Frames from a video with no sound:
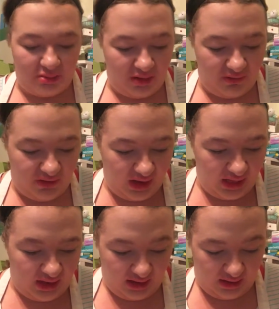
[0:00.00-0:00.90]
on my
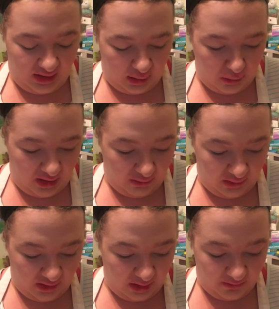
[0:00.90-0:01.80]
face like yesterday or
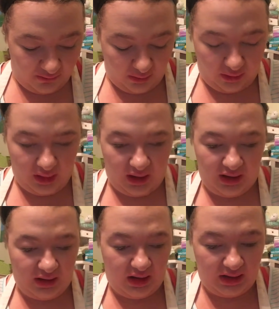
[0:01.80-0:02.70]
the day before,
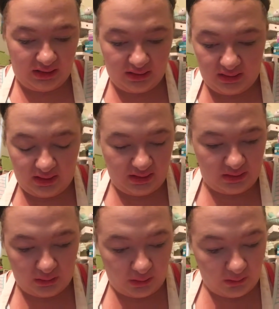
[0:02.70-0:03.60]
and I
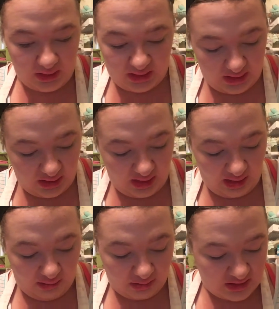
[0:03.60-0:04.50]
don't know what it is,
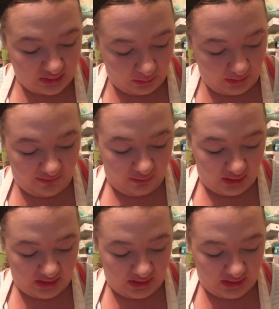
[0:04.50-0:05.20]
so I'm just gonna wait for it